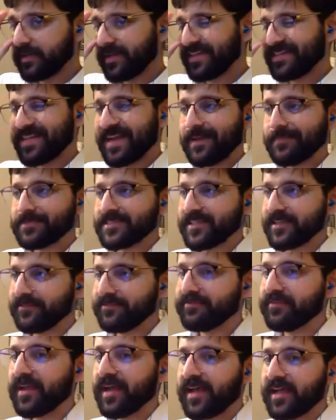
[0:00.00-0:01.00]

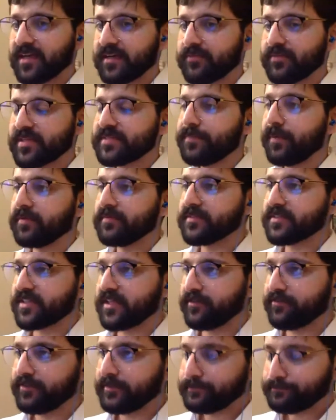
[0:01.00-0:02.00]
adaptive and
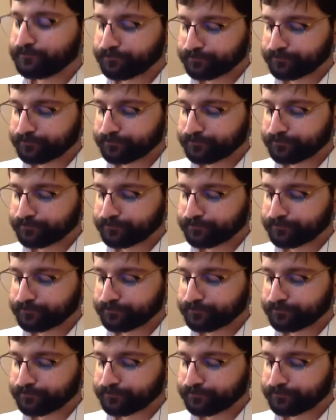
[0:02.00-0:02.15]
responsive,